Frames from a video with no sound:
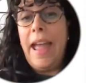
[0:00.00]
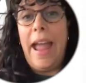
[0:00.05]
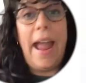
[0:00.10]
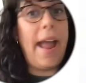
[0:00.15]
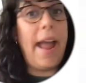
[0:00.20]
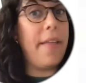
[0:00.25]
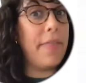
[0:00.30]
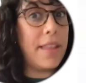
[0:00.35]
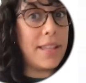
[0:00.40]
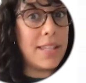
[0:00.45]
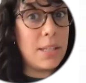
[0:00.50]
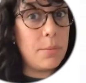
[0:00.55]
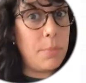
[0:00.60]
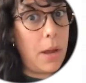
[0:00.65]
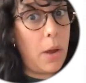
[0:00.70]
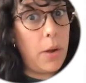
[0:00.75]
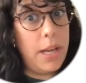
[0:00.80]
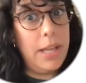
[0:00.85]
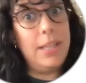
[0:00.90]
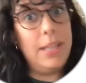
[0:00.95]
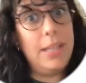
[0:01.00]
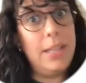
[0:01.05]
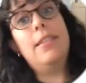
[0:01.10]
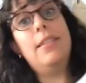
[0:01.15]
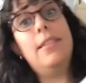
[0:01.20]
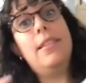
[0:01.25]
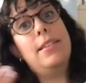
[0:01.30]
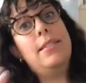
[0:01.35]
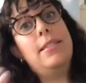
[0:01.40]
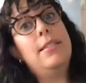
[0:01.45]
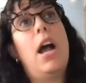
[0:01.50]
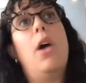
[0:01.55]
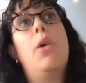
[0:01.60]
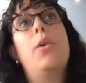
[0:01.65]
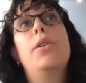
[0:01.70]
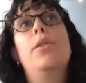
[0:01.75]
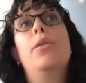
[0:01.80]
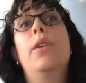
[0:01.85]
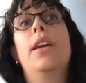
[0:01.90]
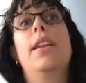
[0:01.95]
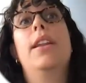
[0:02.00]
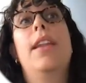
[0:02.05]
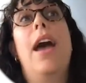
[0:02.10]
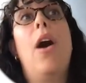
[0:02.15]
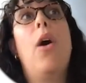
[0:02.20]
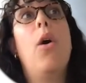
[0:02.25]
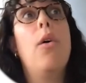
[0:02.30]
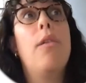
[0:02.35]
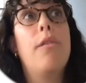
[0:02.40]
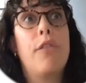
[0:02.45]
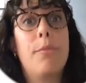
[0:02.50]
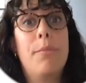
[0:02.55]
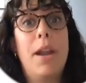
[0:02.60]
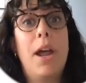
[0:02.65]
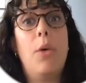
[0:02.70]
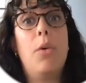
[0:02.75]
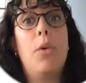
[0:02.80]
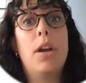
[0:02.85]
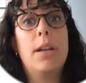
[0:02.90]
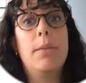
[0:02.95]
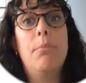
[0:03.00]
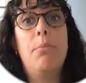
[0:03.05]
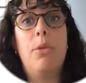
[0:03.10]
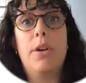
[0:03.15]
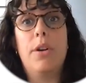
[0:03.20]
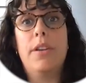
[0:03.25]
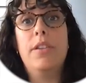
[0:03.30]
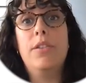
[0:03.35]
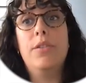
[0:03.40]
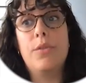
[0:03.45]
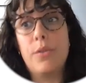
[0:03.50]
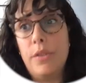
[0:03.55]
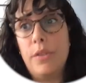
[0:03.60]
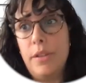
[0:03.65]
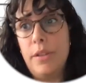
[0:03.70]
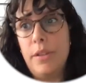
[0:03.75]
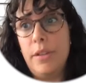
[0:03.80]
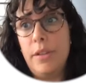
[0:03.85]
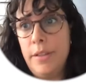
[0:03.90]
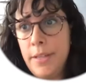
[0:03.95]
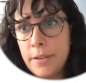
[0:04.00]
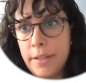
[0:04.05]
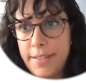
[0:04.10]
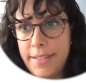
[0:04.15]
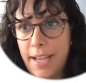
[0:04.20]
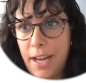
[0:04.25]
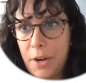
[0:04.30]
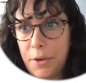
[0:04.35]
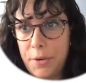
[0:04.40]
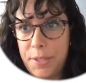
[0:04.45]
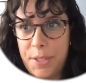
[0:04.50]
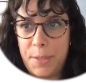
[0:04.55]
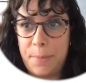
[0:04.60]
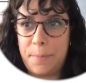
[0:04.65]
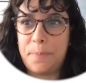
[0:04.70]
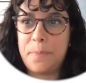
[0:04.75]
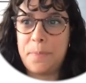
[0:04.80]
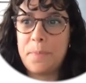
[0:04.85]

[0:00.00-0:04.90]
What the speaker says: And that's about it. This is how you can now, from now on, import your yearly salaries.